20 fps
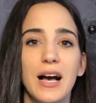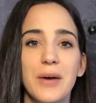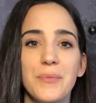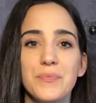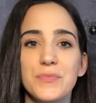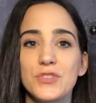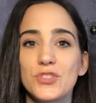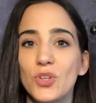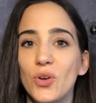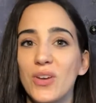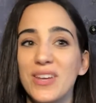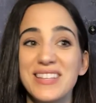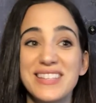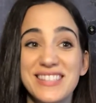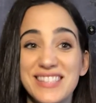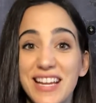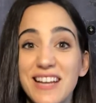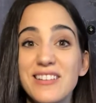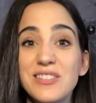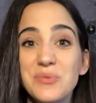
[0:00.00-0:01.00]
So it
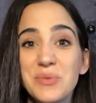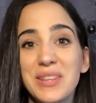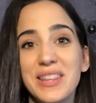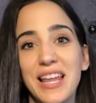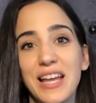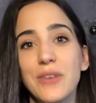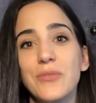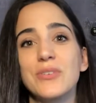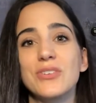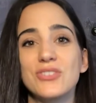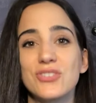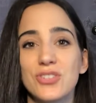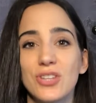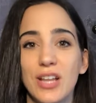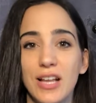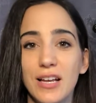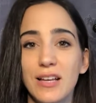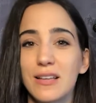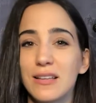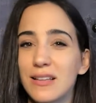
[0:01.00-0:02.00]
starts with language,
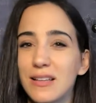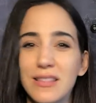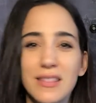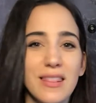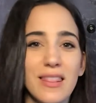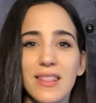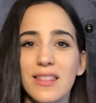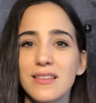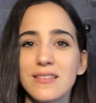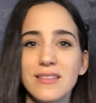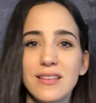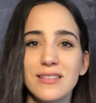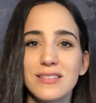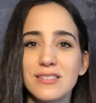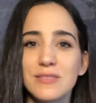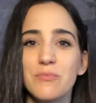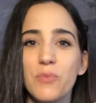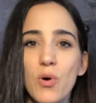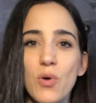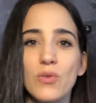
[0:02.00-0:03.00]
like the
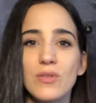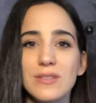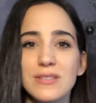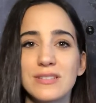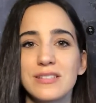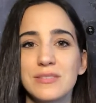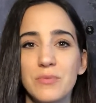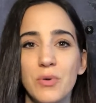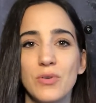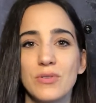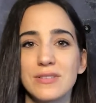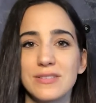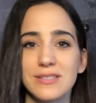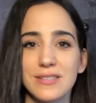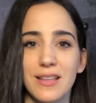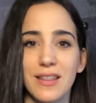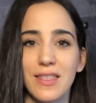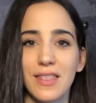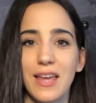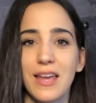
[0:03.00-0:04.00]
smallest
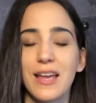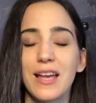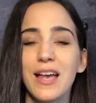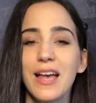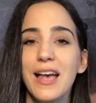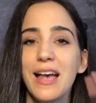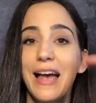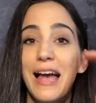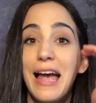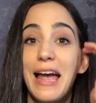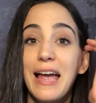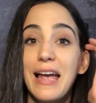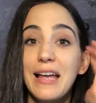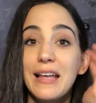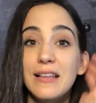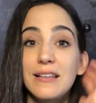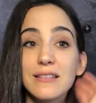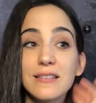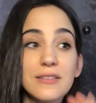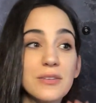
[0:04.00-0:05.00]
little thing,
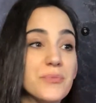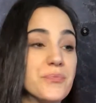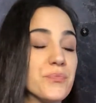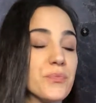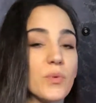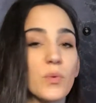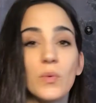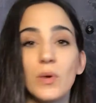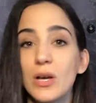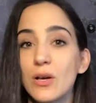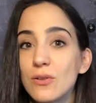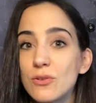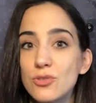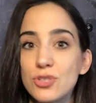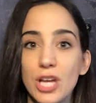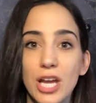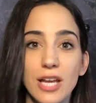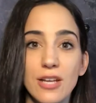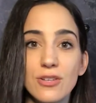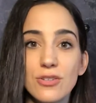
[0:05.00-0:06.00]
and we all
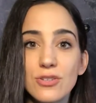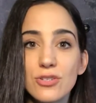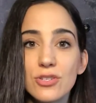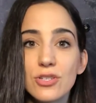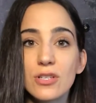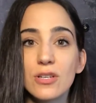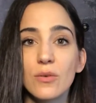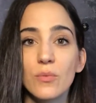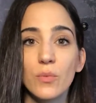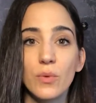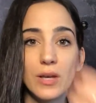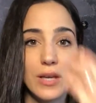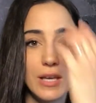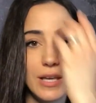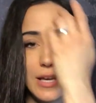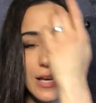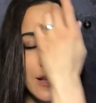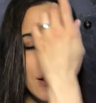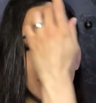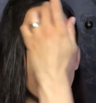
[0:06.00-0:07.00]
change, we
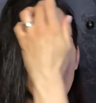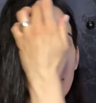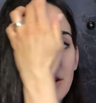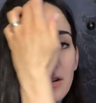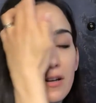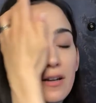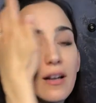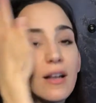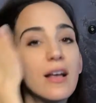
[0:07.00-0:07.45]
can learn.